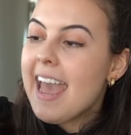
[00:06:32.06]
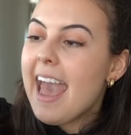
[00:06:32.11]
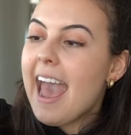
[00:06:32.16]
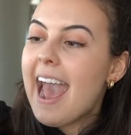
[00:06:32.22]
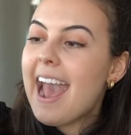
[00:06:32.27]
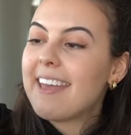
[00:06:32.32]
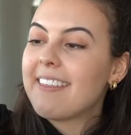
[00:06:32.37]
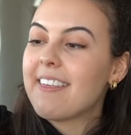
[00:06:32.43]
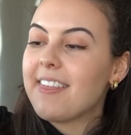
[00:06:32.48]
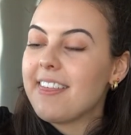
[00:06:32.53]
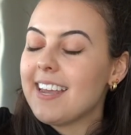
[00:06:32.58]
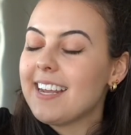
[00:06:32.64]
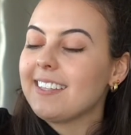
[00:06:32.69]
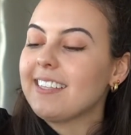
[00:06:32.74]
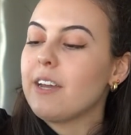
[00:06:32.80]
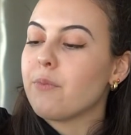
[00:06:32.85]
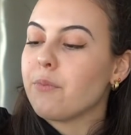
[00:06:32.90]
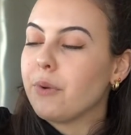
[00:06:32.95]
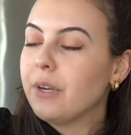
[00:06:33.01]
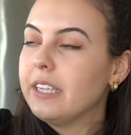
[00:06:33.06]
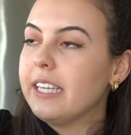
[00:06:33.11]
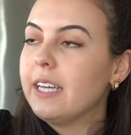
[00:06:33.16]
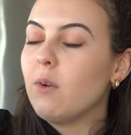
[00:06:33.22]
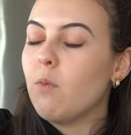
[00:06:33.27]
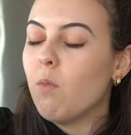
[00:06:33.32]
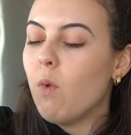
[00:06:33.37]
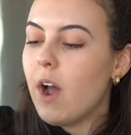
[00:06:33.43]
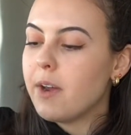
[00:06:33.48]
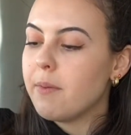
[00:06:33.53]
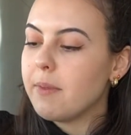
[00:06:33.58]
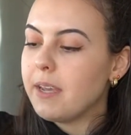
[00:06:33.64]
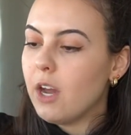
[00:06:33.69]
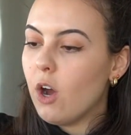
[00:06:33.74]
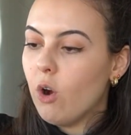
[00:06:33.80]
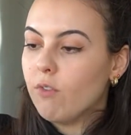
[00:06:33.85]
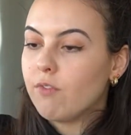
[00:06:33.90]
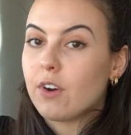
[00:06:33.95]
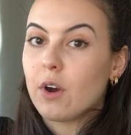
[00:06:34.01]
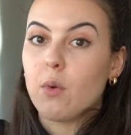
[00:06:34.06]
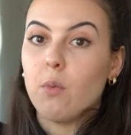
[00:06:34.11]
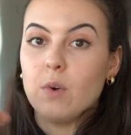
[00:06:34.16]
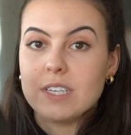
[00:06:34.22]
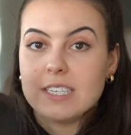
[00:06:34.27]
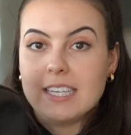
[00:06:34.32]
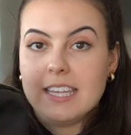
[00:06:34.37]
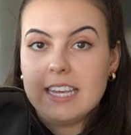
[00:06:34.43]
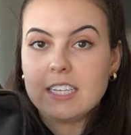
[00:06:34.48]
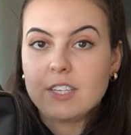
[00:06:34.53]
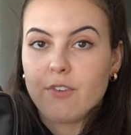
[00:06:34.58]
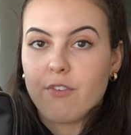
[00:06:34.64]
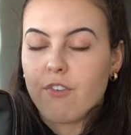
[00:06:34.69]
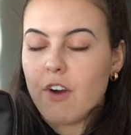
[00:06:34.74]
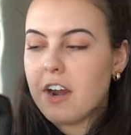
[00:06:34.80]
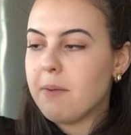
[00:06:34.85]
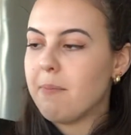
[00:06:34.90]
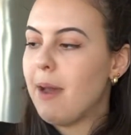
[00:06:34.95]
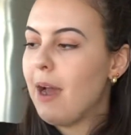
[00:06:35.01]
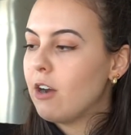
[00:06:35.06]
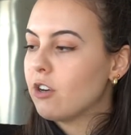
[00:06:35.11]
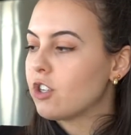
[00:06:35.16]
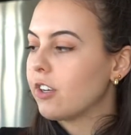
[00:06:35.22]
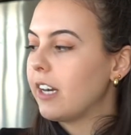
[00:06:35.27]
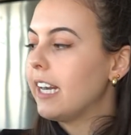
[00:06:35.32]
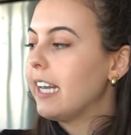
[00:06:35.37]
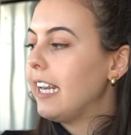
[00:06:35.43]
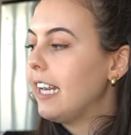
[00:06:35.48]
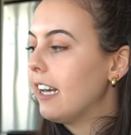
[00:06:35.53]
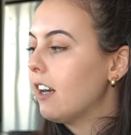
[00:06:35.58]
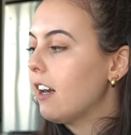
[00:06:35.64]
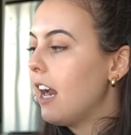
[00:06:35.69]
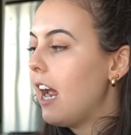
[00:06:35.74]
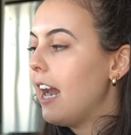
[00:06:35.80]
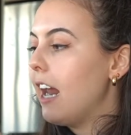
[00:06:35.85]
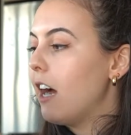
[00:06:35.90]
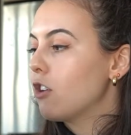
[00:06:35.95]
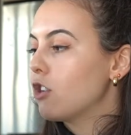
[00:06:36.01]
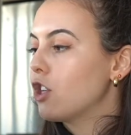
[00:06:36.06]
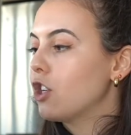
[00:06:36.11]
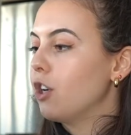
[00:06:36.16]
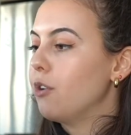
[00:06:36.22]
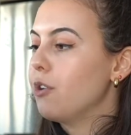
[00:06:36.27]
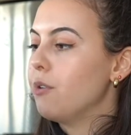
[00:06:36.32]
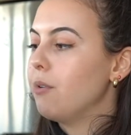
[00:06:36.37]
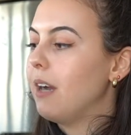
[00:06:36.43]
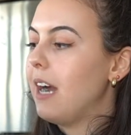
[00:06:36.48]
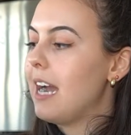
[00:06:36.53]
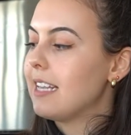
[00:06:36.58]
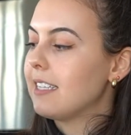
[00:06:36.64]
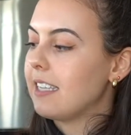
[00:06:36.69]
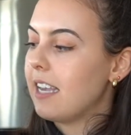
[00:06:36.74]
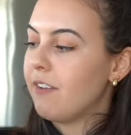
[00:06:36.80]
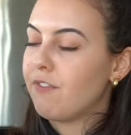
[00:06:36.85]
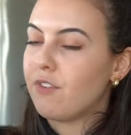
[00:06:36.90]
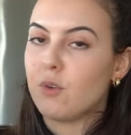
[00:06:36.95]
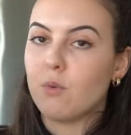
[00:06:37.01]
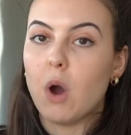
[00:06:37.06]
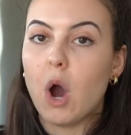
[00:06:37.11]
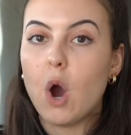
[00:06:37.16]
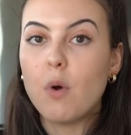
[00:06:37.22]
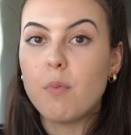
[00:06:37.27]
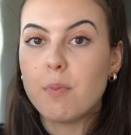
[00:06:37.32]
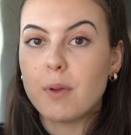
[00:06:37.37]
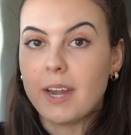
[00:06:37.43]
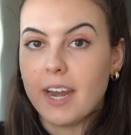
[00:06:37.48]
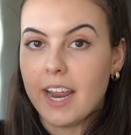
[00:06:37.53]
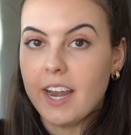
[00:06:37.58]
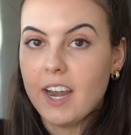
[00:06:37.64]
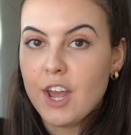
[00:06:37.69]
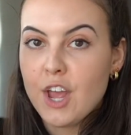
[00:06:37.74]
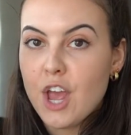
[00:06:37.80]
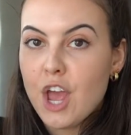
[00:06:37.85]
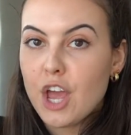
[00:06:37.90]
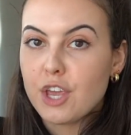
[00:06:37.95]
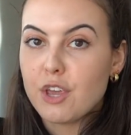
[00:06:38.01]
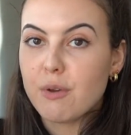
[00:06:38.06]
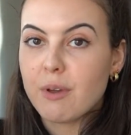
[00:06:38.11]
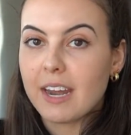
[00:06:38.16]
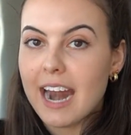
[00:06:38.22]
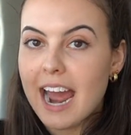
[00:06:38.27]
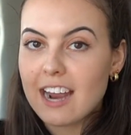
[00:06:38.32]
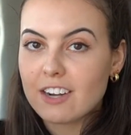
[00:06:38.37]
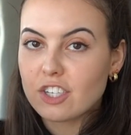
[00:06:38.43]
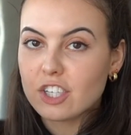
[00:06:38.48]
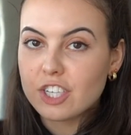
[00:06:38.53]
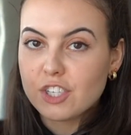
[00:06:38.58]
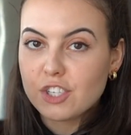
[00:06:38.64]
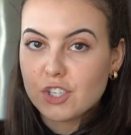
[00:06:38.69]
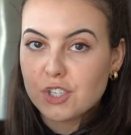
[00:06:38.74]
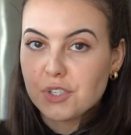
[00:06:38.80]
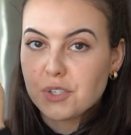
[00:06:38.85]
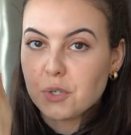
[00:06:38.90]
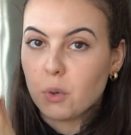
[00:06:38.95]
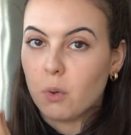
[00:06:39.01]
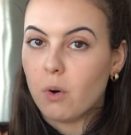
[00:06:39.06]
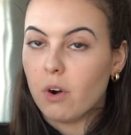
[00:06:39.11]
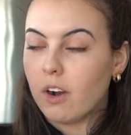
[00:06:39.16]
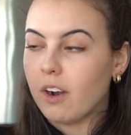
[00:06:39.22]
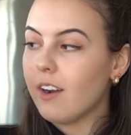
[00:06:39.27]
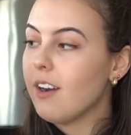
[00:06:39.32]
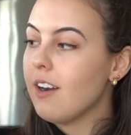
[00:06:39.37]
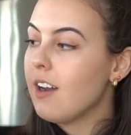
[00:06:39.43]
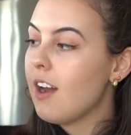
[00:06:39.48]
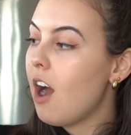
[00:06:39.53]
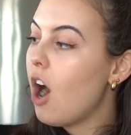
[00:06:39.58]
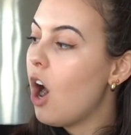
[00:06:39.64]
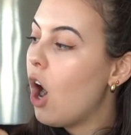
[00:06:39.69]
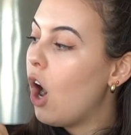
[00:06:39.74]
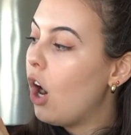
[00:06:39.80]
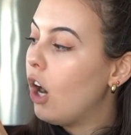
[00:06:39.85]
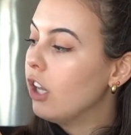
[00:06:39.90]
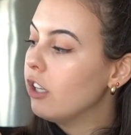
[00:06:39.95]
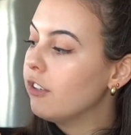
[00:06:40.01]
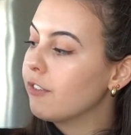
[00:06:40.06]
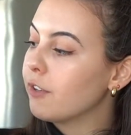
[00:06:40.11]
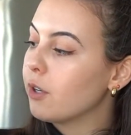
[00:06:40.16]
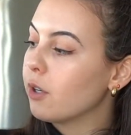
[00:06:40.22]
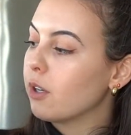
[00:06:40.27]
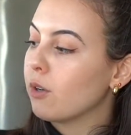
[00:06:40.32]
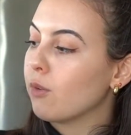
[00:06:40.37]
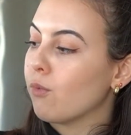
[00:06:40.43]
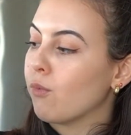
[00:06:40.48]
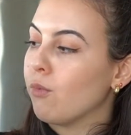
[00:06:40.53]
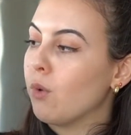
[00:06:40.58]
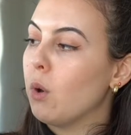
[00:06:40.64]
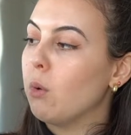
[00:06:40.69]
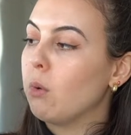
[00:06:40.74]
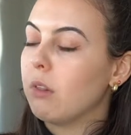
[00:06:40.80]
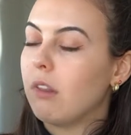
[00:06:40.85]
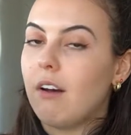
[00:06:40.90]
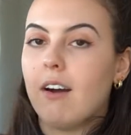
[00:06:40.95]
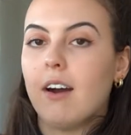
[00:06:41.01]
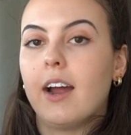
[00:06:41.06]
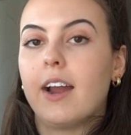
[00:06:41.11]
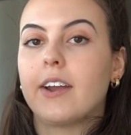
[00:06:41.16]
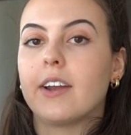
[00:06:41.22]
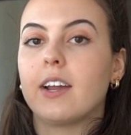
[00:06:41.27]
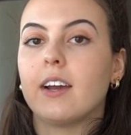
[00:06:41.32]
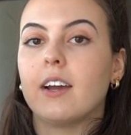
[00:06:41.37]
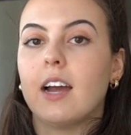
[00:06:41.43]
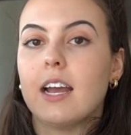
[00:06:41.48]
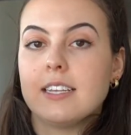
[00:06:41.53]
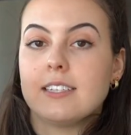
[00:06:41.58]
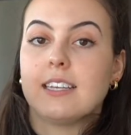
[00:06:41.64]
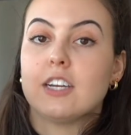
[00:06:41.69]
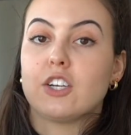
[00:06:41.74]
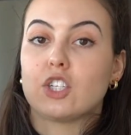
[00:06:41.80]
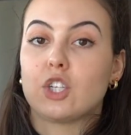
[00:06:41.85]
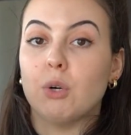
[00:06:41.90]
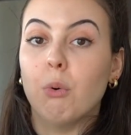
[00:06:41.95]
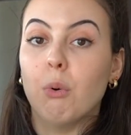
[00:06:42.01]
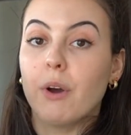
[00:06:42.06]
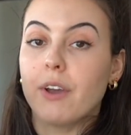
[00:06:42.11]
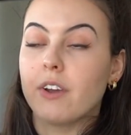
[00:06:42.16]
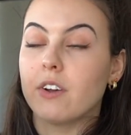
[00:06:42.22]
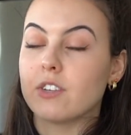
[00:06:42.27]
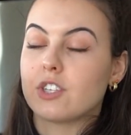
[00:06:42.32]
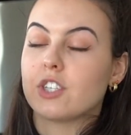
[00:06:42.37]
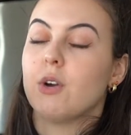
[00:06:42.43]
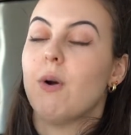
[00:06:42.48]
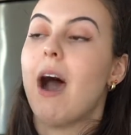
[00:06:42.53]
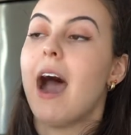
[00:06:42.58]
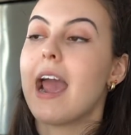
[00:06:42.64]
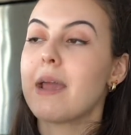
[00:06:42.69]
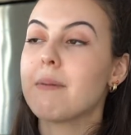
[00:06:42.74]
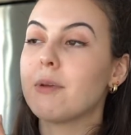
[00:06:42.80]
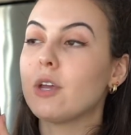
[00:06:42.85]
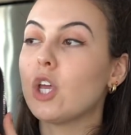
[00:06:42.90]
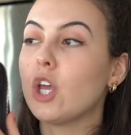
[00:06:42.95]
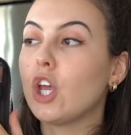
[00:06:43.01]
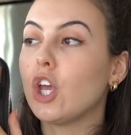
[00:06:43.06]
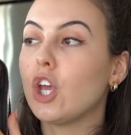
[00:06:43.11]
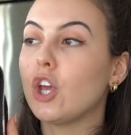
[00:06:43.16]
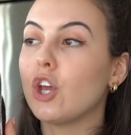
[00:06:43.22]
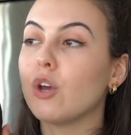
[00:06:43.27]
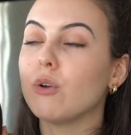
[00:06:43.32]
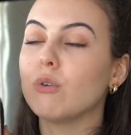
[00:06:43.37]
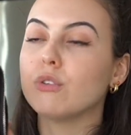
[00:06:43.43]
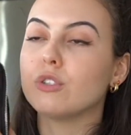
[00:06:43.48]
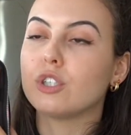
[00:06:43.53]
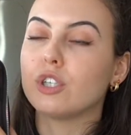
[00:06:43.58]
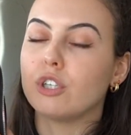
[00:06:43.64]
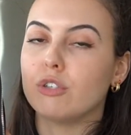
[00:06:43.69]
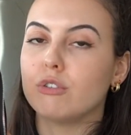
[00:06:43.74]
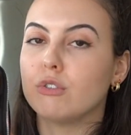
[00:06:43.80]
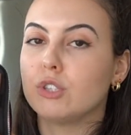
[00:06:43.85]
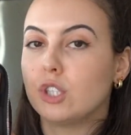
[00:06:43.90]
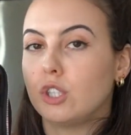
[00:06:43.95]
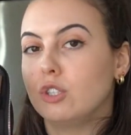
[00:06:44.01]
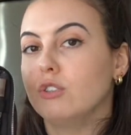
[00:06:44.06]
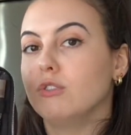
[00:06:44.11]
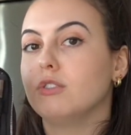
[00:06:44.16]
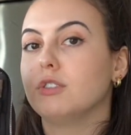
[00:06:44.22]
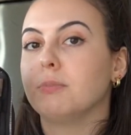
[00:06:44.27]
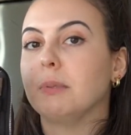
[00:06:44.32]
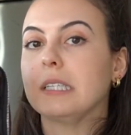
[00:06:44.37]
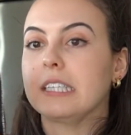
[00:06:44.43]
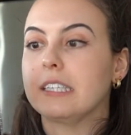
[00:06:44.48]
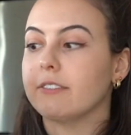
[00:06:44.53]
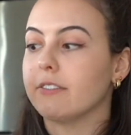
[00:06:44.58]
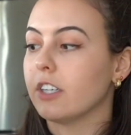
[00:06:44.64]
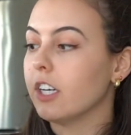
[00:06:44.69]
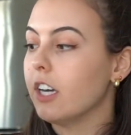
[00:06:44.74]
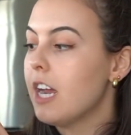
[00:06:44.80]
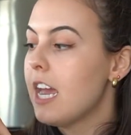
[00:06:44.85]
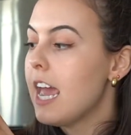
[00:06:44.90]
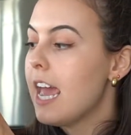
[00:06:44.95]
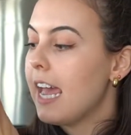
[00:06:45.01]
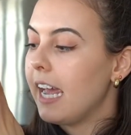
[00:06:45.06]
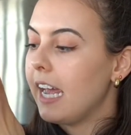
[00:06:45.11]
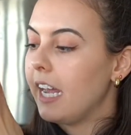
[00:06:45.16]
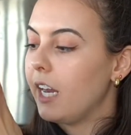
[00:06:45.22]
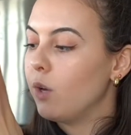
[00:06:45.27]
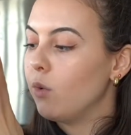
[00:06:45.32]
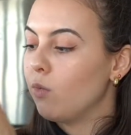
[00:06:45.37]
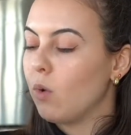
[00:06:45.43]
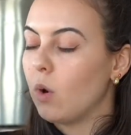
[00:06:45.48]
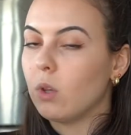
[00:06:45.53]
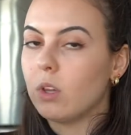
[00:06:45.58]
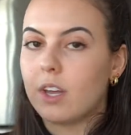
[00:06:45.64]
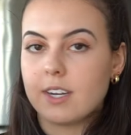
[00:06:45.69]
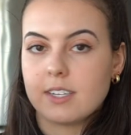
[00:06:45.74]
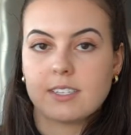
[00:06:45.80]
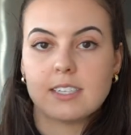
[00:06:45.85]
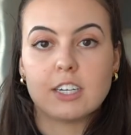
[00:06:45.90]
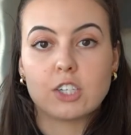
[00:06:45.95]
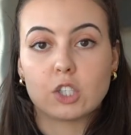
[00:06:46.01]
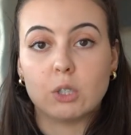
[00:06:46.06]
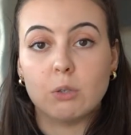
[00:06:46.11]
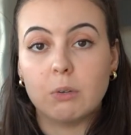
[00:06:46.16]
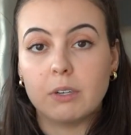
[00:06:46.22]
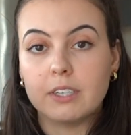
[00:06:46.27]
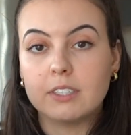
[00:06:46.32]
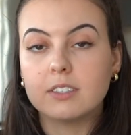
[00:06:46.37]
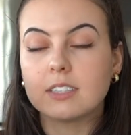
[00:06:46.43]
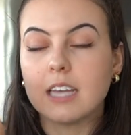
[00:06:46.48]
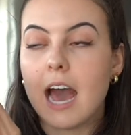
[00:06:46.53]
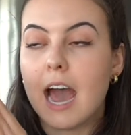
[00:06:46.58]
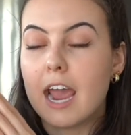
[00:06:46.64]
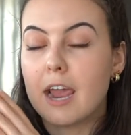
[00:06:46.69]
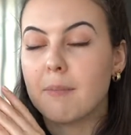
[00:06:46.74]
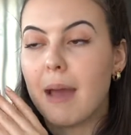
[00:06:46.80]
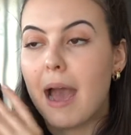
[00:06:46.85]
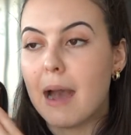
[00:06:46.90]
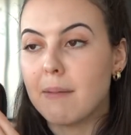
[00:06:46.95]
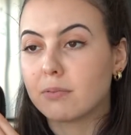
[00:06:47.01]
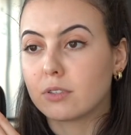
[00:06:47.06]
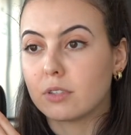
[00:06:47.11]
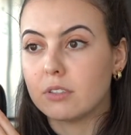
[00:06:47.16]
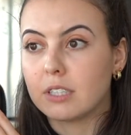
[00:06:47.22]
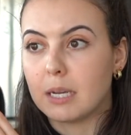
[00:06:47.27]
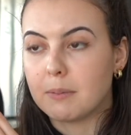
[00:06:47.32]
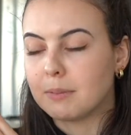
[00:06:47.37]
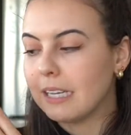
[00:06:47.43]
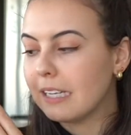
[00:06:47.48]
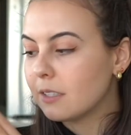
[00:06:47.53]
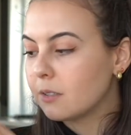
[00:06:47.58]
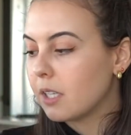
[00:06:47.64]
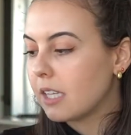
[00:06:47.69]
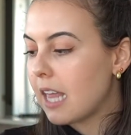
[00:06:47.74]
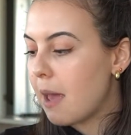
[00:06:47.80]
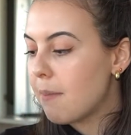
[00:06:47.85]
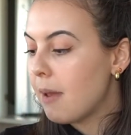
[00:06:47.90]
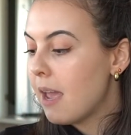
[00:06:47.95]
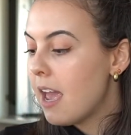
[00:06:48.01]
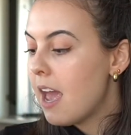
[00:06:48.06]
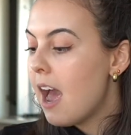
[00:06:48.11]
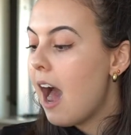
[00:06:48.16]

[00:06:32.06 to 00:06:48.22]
And the thing that really won me over was this front pouch right here, and I'll show you guys. If you open it, you can actually store all of your roll-on essential oils. So I am a huge believer in roll-on essential oils. I am absolutely obsessed with them.